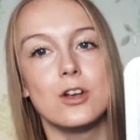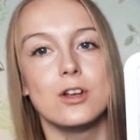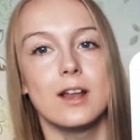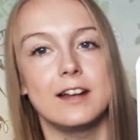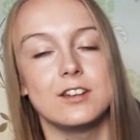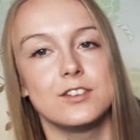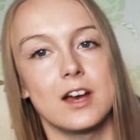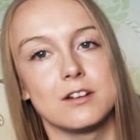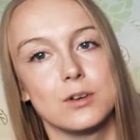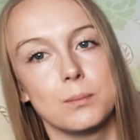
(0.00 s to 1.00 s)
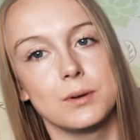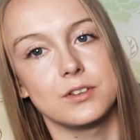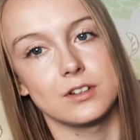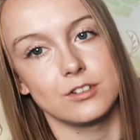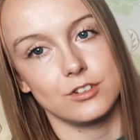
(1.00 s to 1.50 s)
letters and numbers
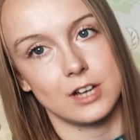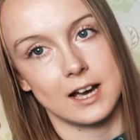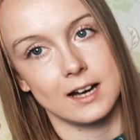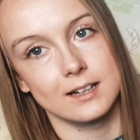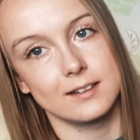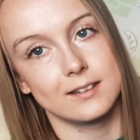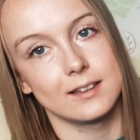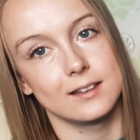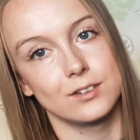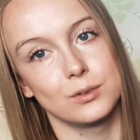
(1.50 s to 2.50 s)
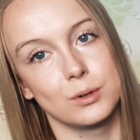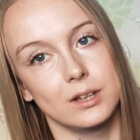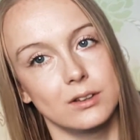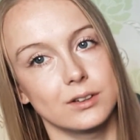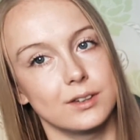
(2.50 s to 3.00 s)
chart. This is what it
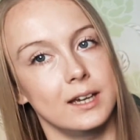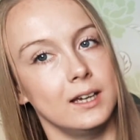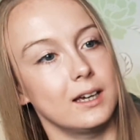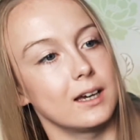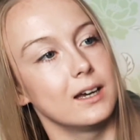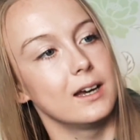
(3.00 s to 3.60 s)
looks like.